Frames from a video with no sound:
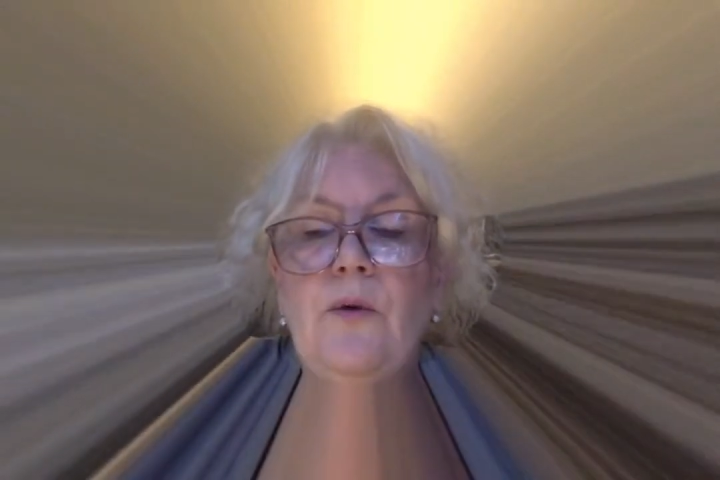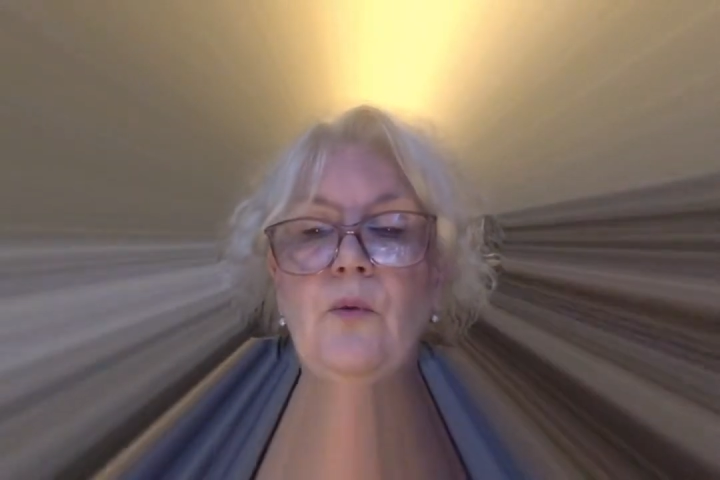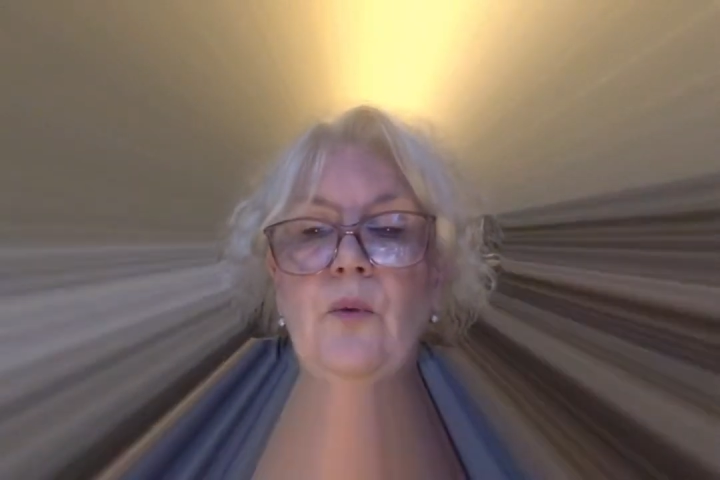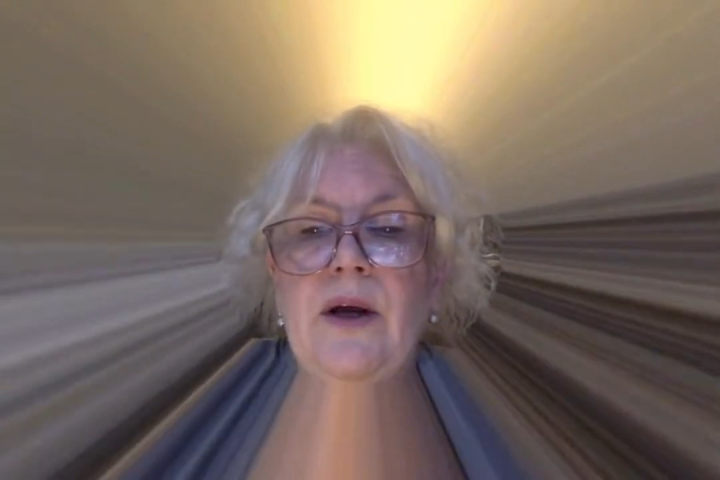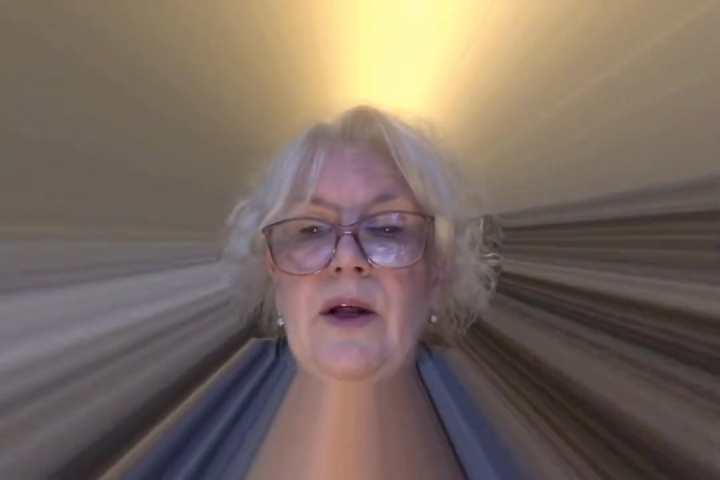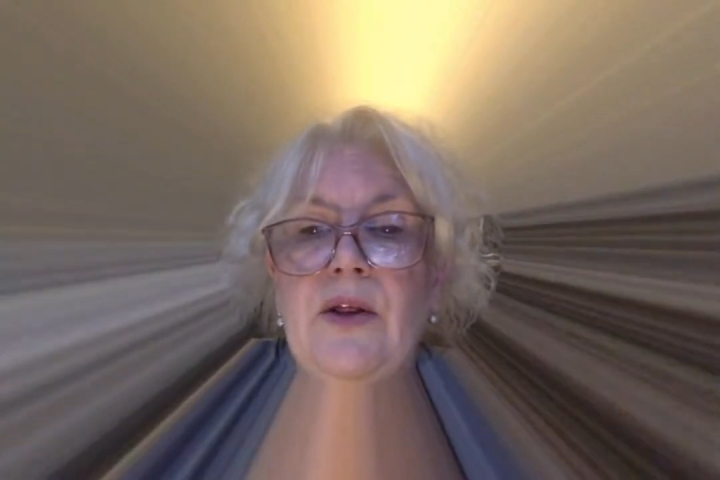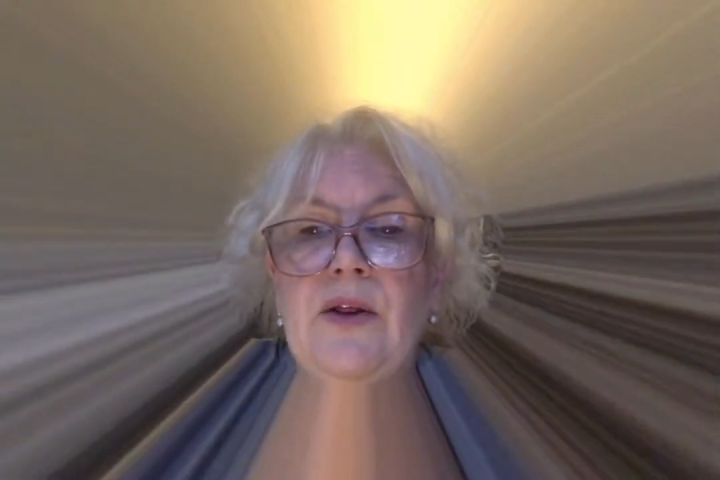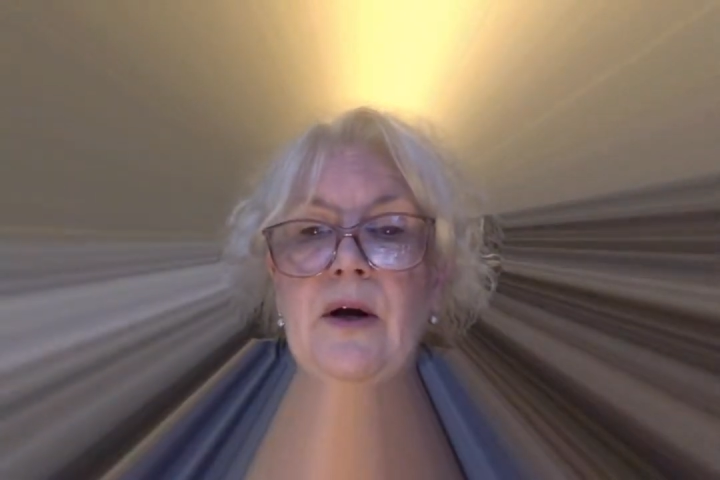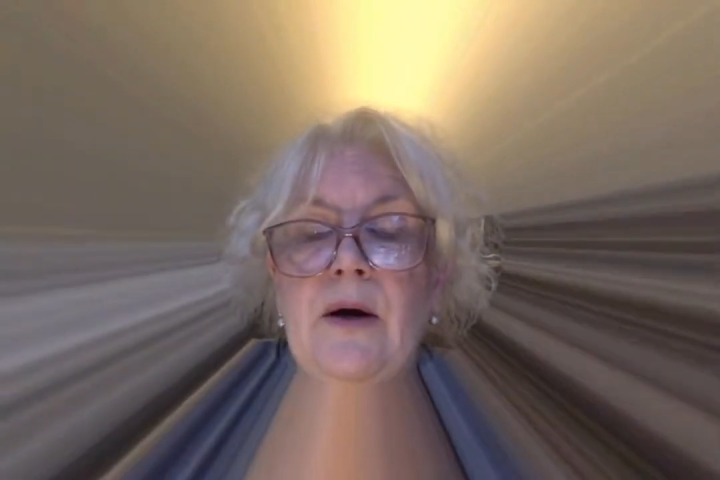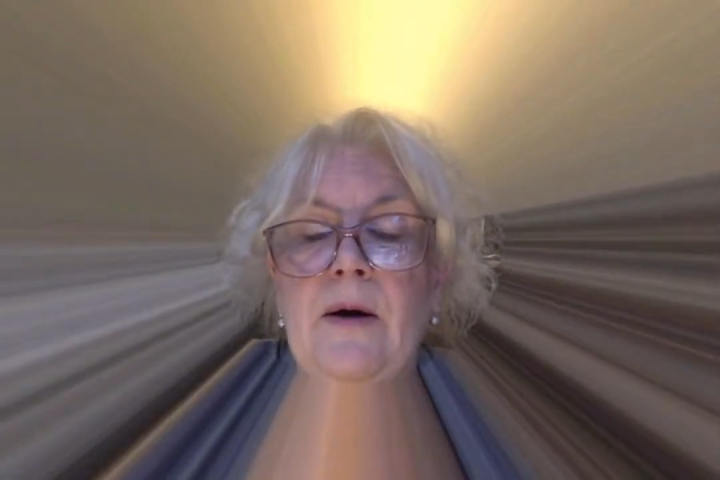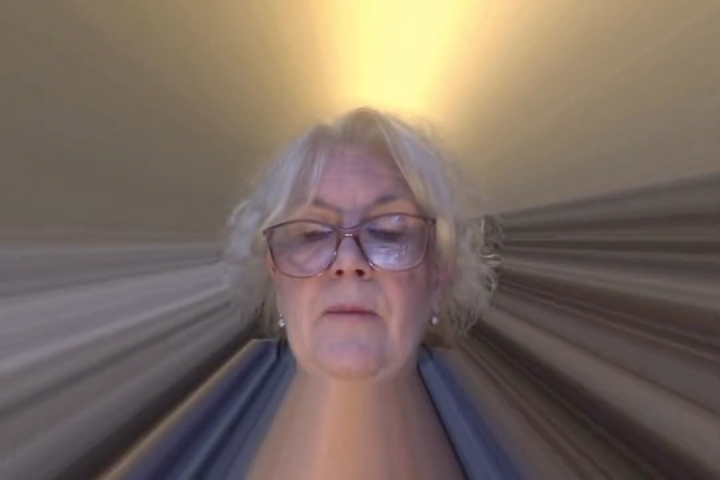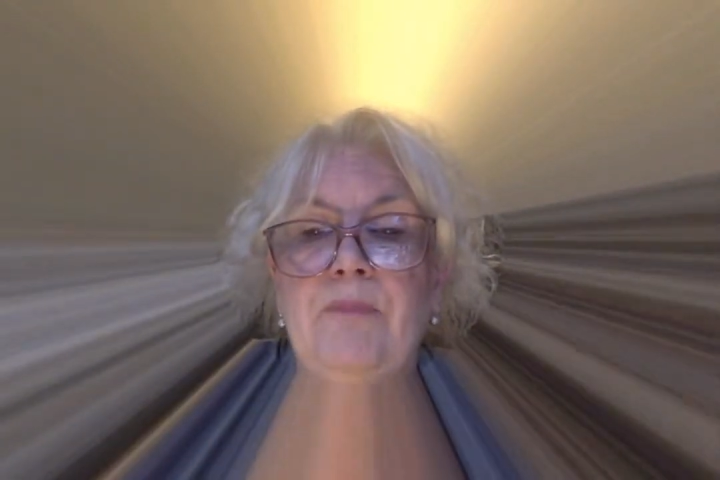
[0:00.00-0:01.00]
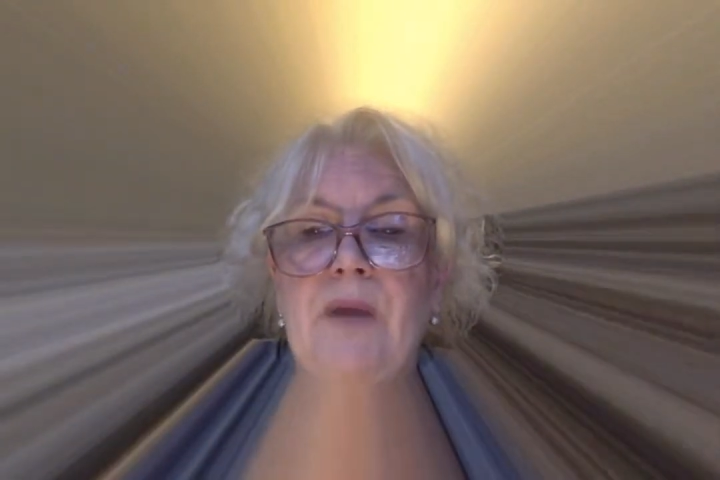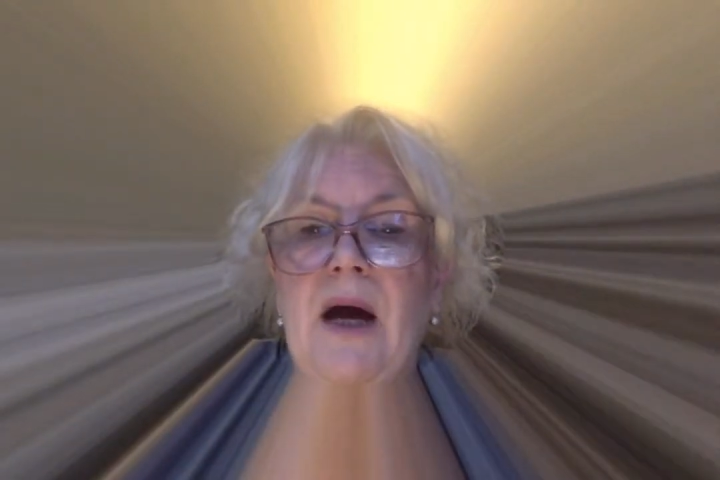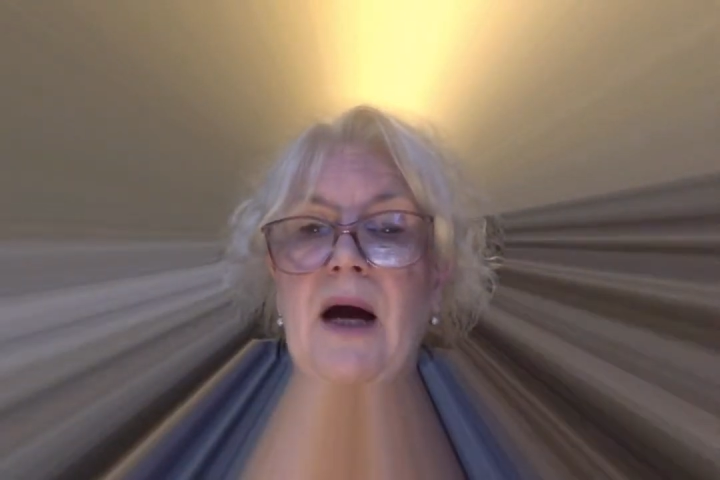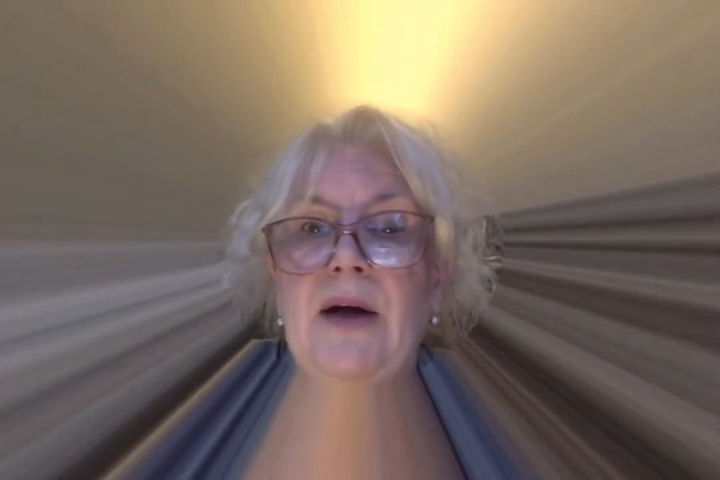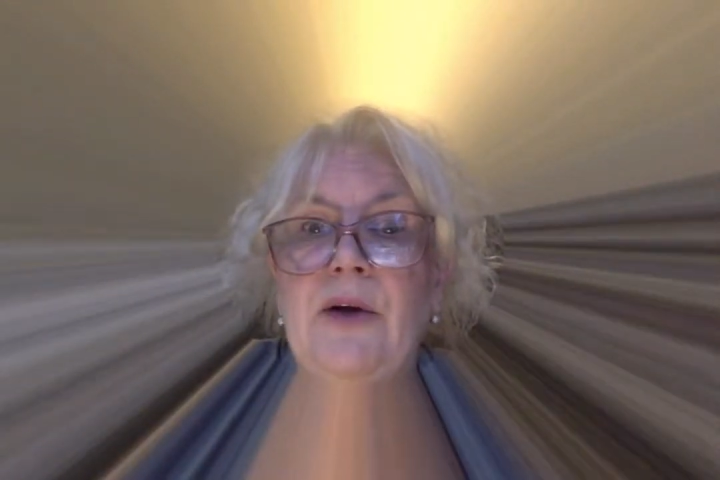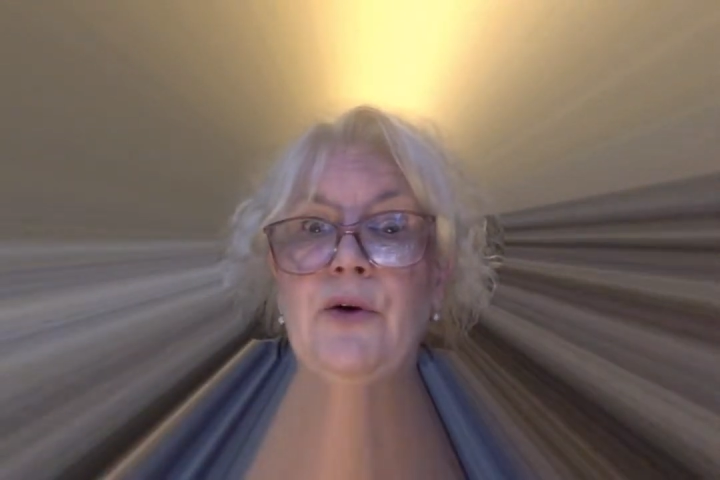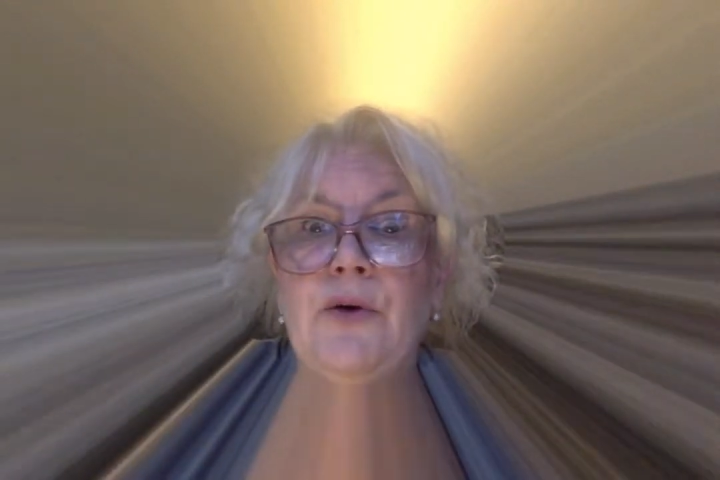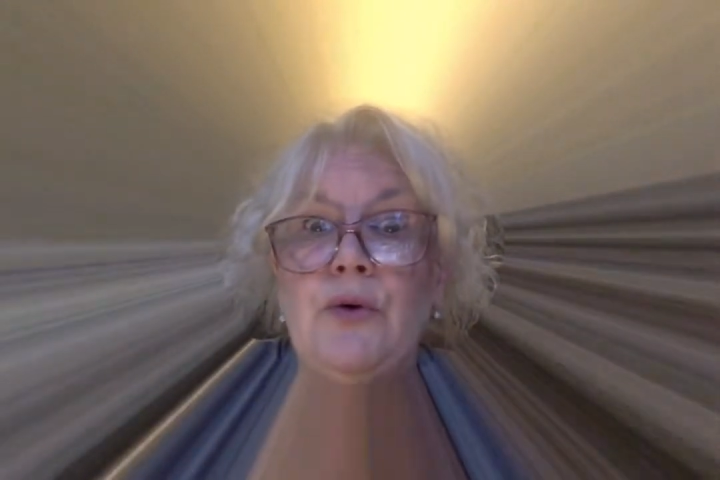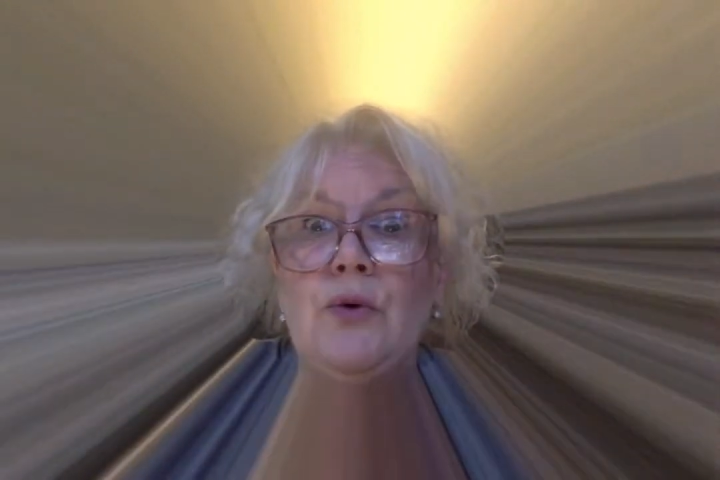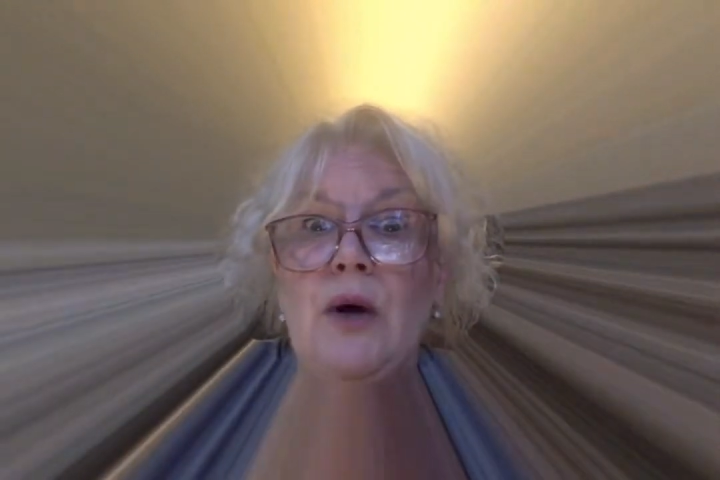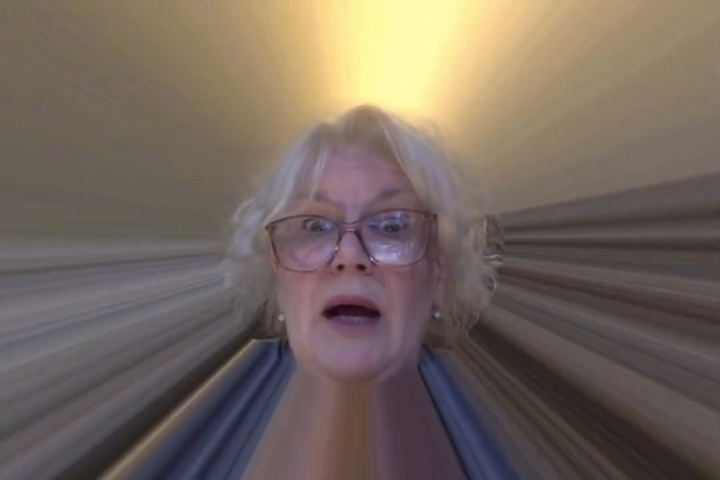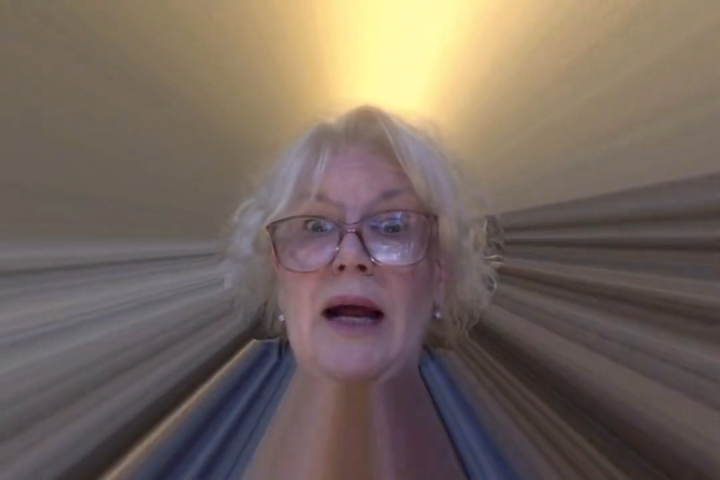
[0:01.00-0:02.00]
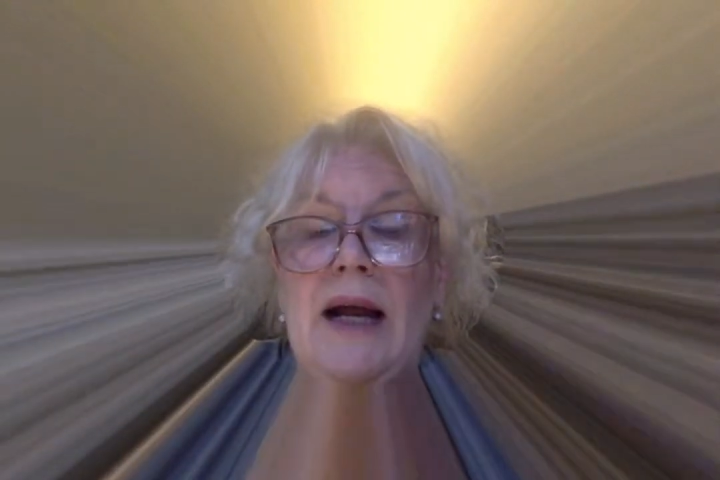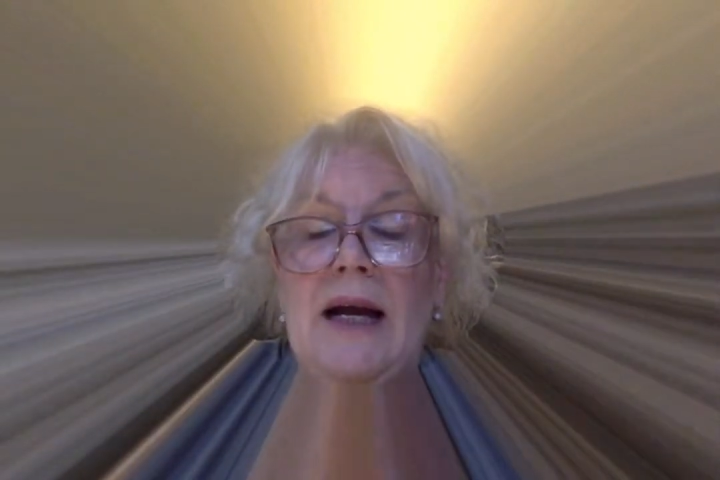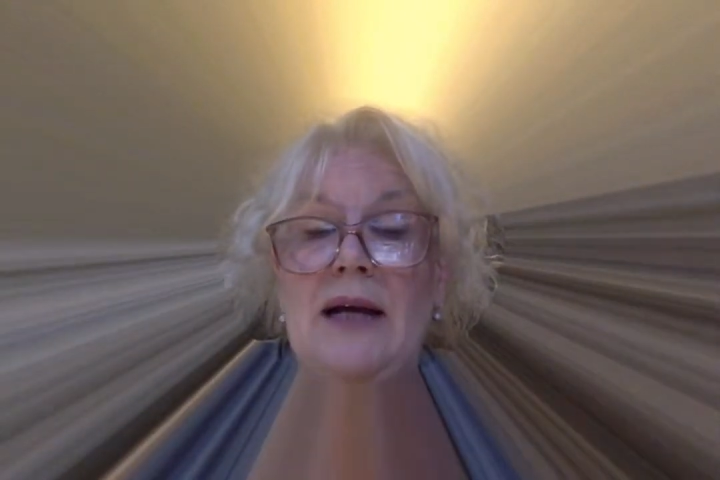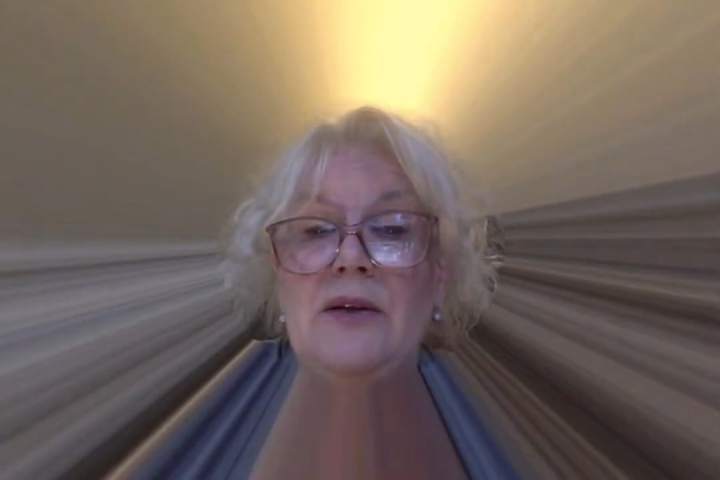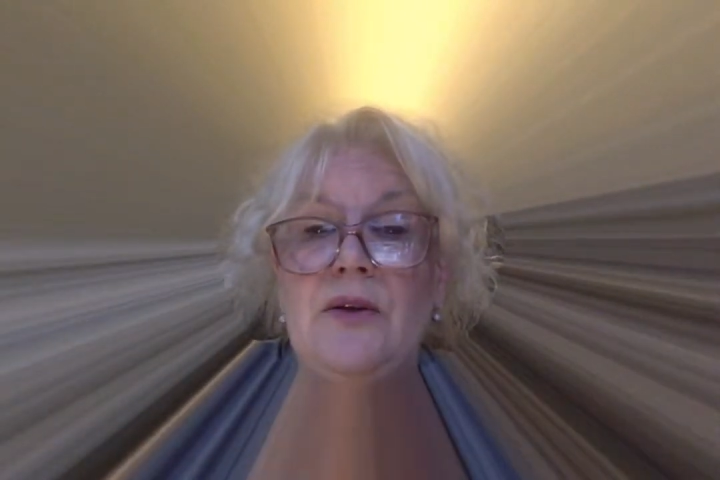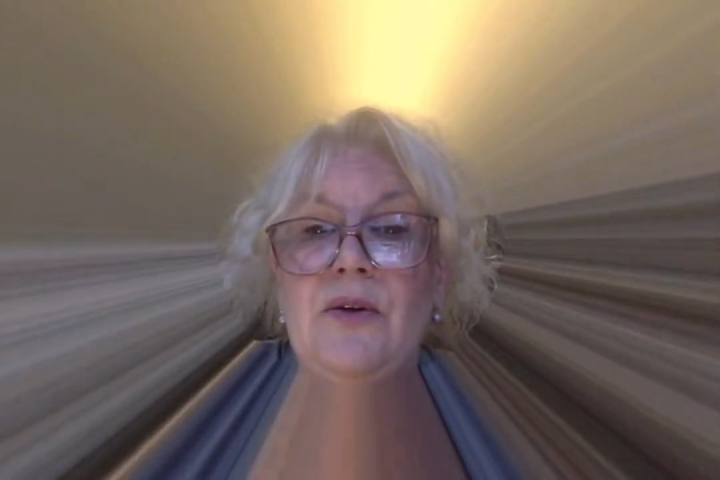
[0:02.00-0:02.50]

with haiku and